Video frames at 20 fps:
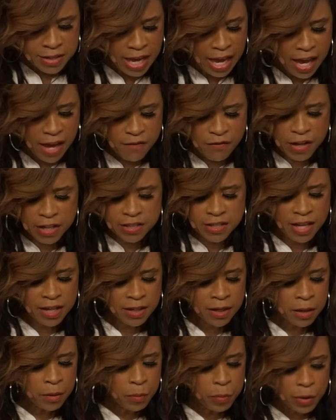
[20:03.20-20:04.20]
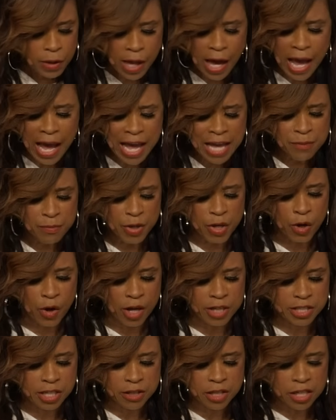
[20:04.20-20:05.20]
David didn't complain
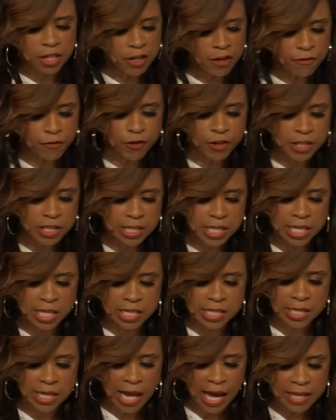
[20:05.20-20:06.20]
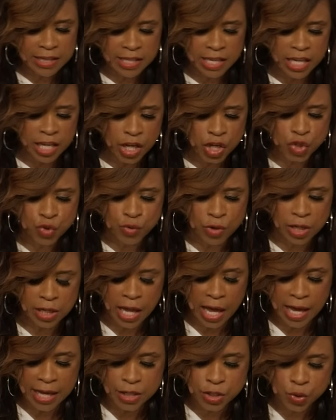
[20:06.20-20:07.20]
because of the differences like the
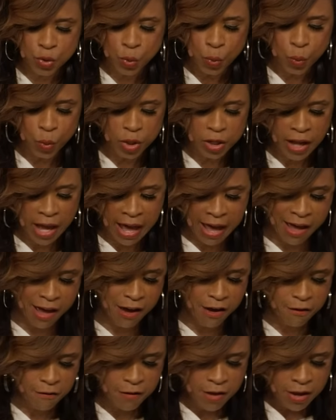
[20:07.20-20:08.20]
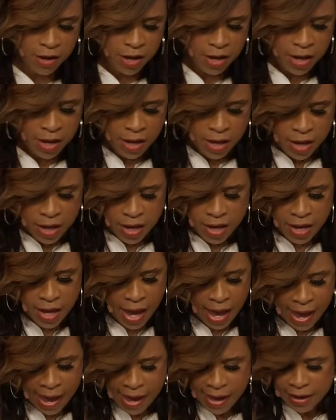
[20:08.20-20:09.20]
Israelites would have.
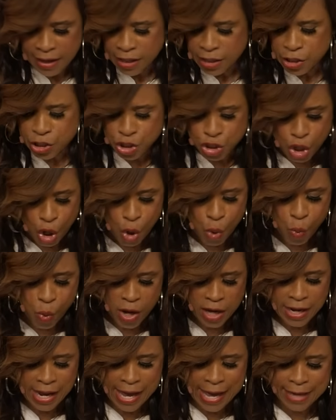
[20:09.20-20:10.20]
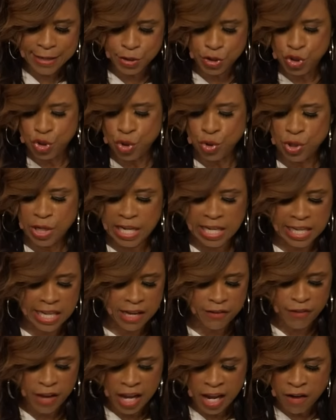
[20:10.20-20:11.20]
He had a so what attitude and
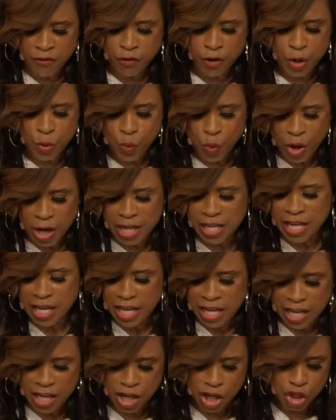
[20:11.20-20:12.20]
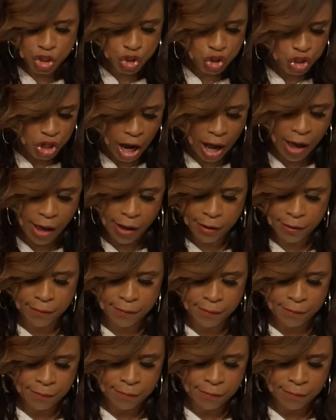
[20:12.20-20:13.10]
left everyone in shock